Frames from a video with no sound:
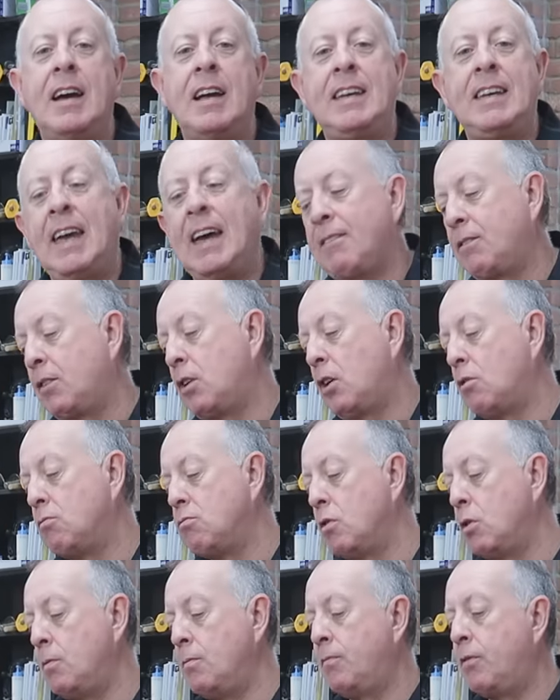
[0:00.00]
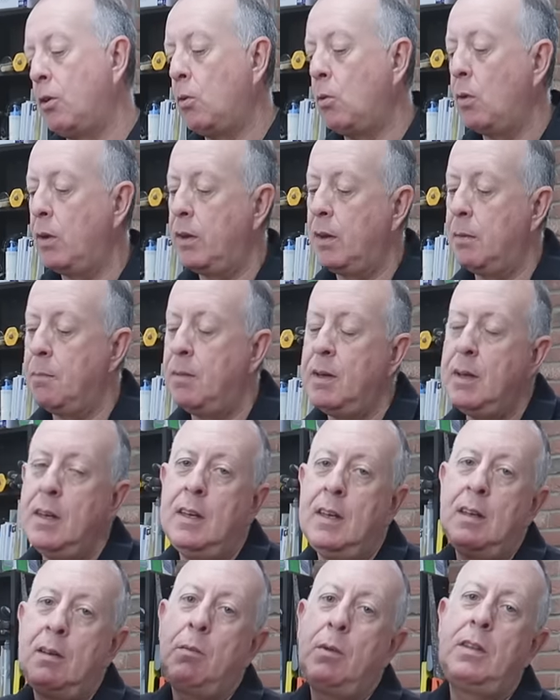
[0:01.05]
and you haven't got room for all of them.
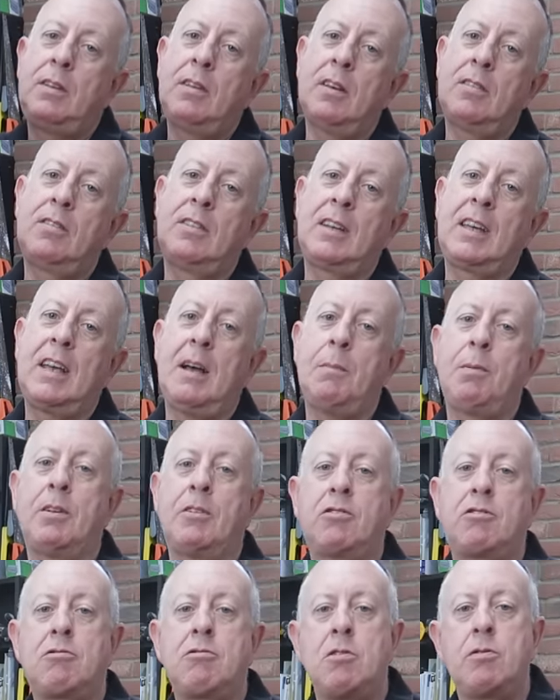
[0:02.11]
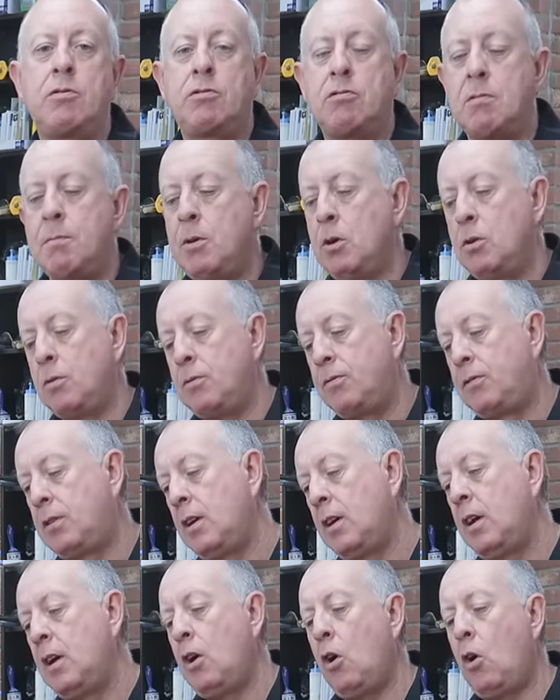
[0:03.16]
With just a couple of screws removed,
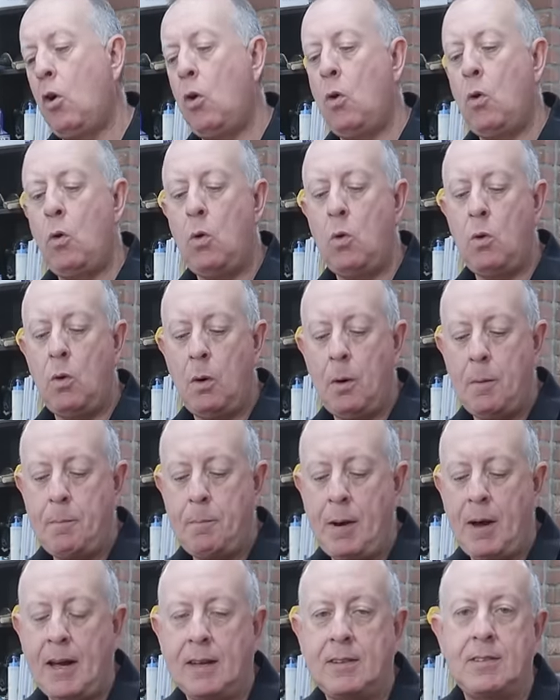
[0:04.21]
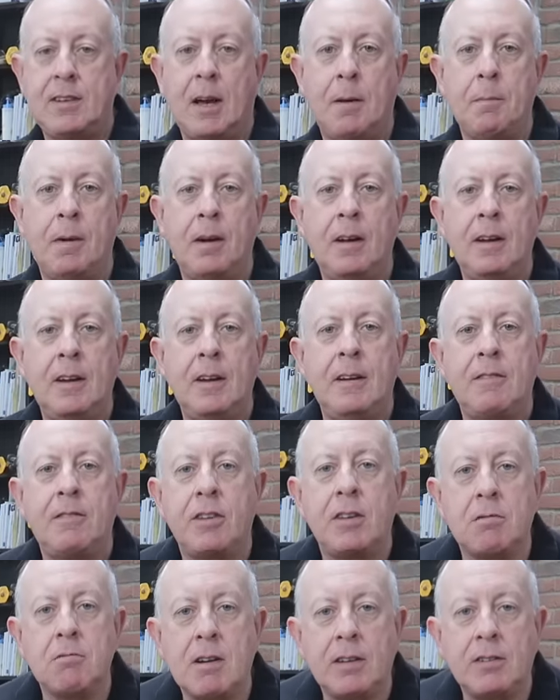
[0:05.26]
all packs up
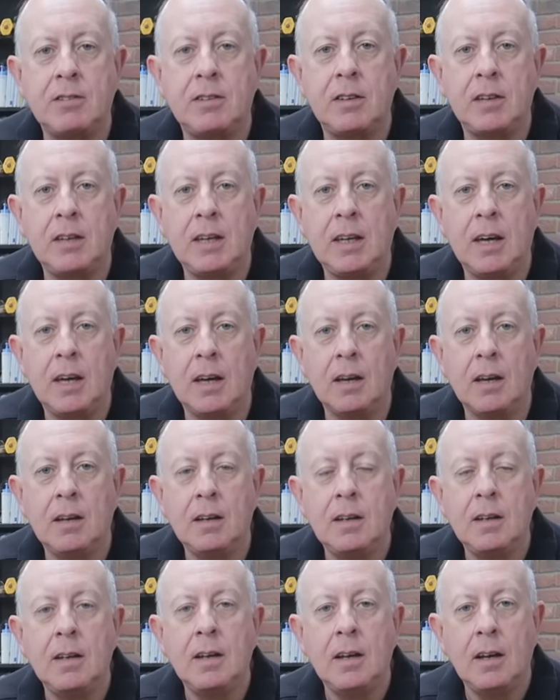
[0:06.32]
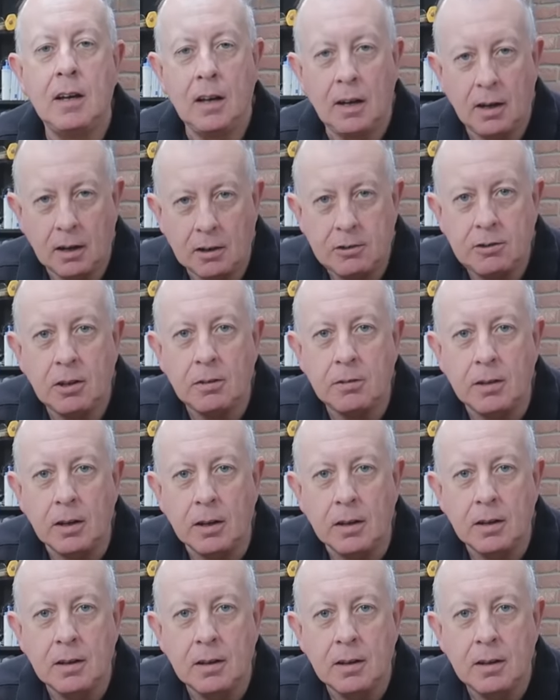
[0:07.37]
for the rest of the year. And I'll show
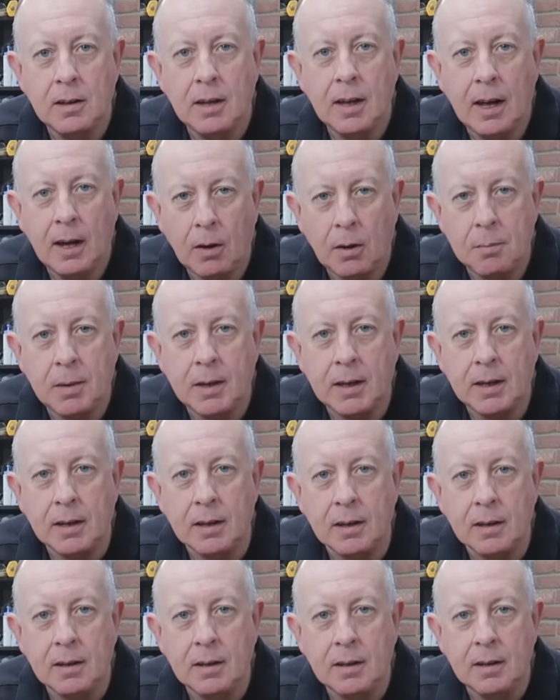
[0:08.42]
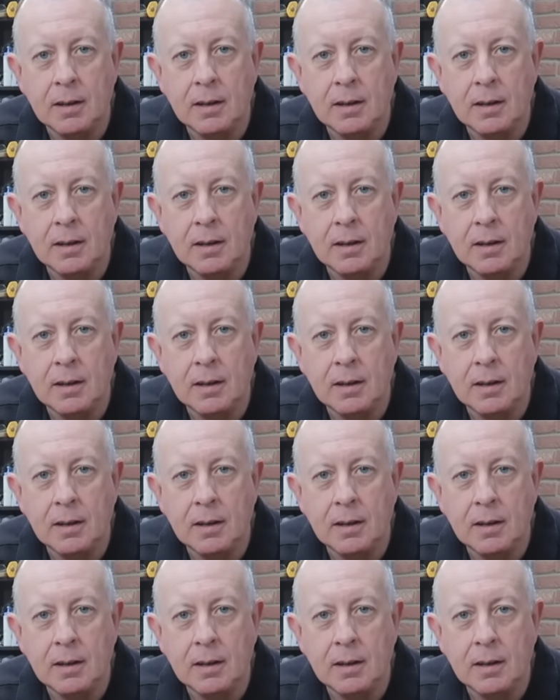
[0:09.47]
you how I make it.